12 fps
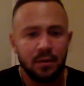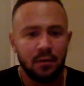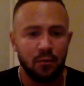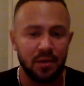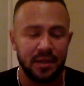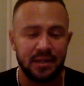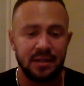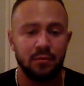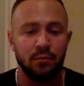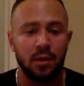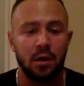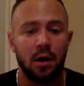where they didn't
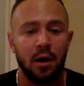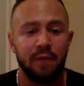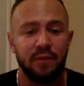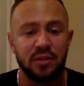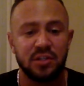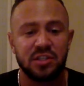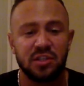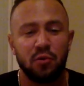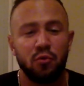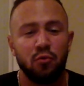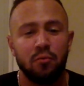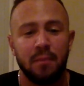recover
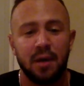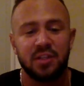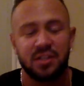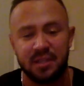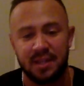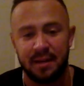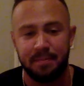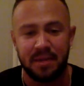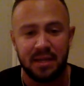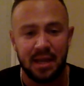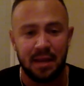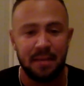so much that they
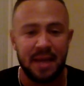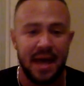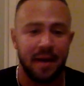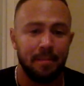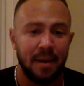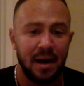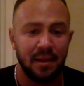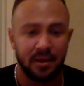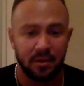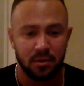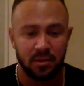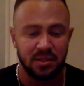became
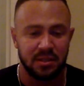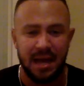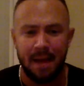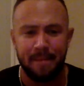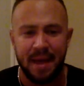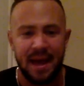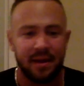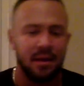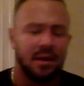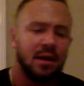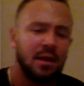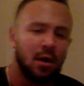catabolic or just got back
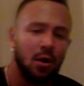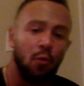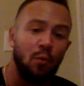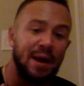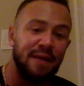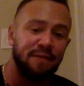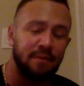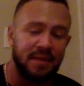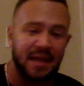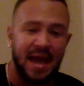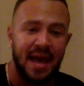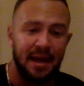away from
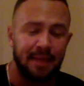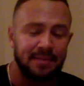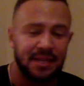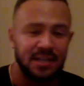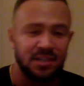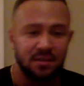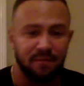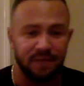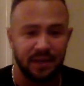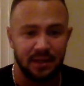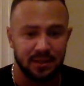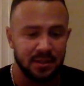the adaptation
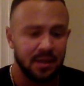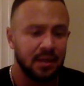phase.